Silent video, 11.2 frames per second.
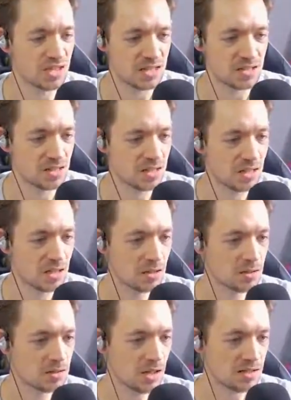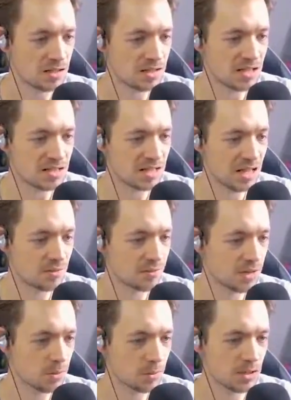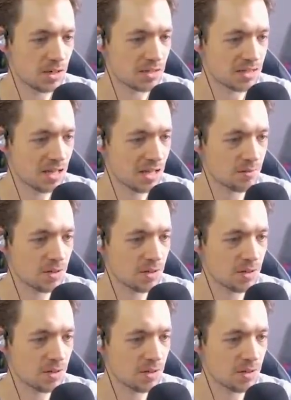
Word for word: sickness. That's a, that's a cave. I don't want to go down the cave.